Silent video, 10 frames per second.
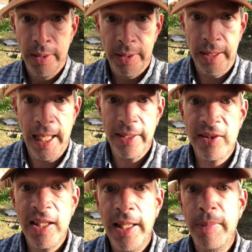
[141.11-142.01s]
then that
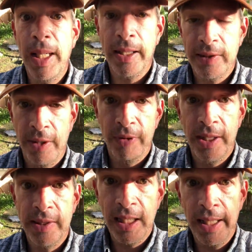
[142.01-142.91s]
same
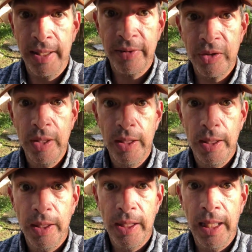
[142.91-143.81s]
activity, tennis,
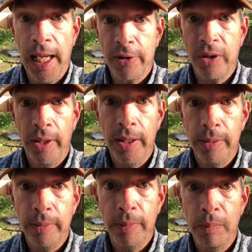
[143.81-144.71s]
can
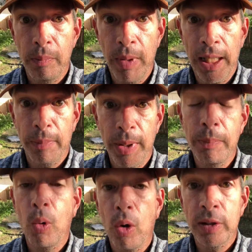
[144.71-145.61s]
actually make me
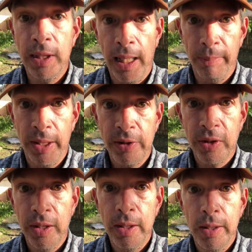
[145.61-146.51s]
more
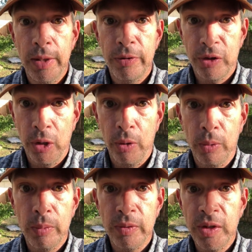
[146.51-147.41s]
damaged.
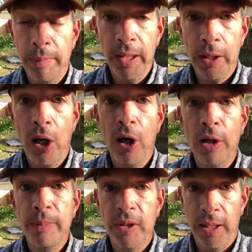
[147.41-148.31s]
So some of the
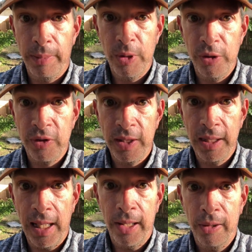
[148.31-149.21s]
carbs that I'm using
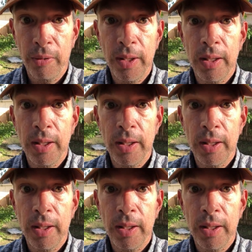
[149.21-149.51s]
now,